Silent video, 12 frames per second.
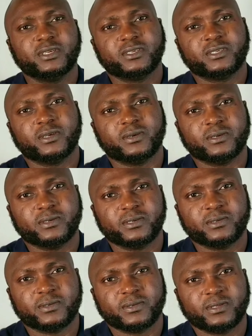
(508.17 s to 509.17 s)

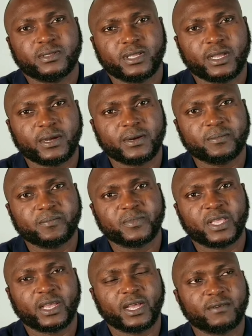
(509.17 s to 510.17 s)
So I
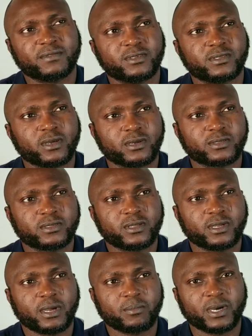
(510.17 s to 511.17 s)
have to talk
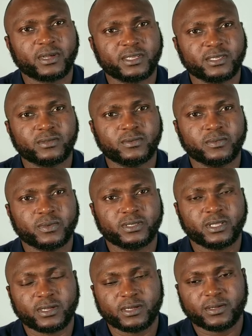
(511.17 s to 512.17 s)
about it with
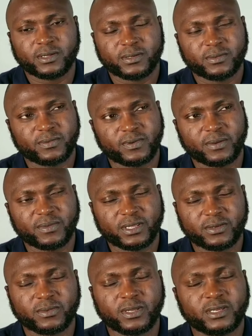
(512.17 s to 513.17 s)
the
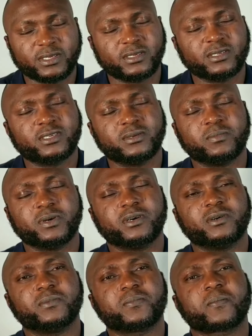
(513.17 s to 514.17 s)
family relationship,
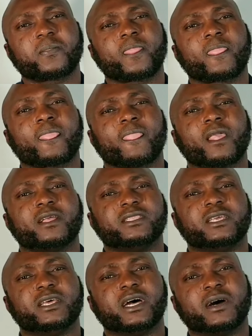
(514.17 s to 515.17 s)
but
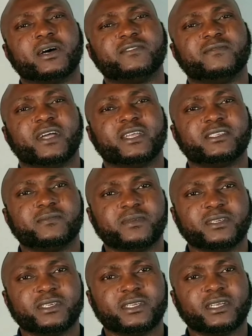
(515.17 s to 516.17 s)
they now advise
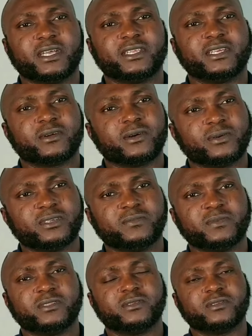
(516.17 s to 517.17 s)
me and encourage
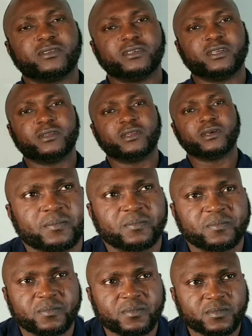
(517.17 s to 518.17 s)
me to see a lawyer.